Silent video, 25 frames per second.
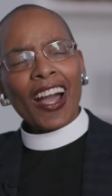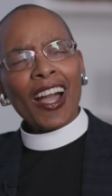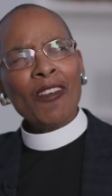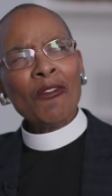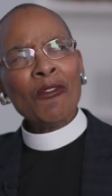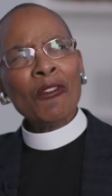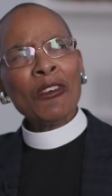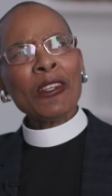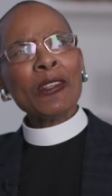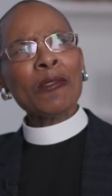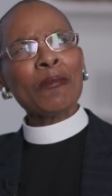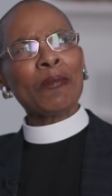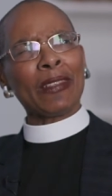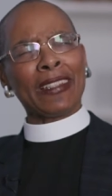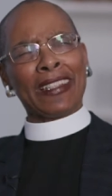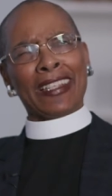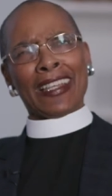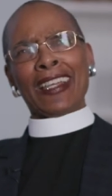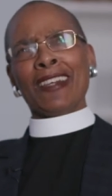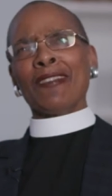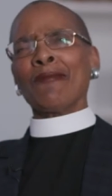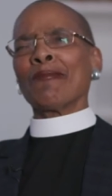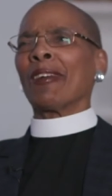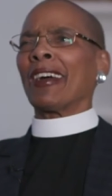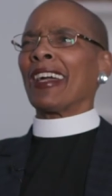I want to
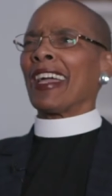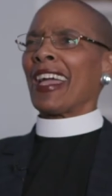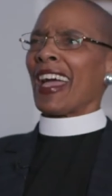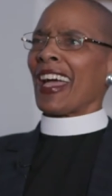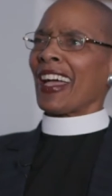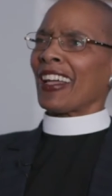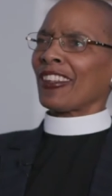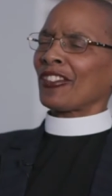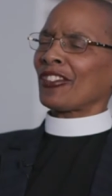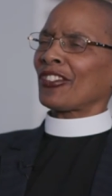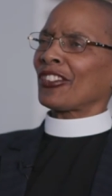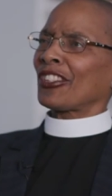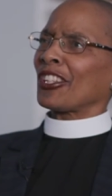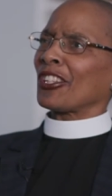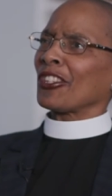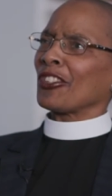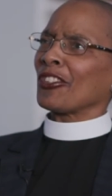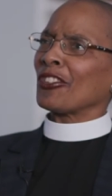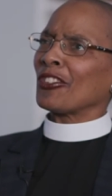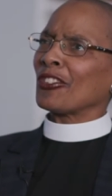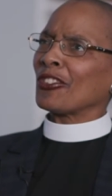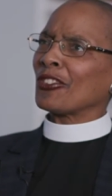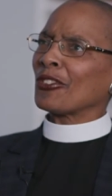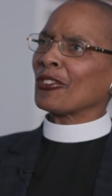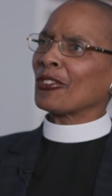begin by
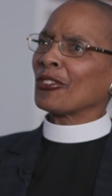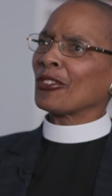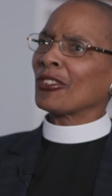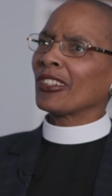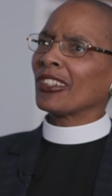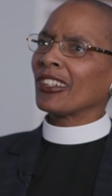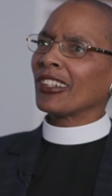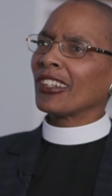asking you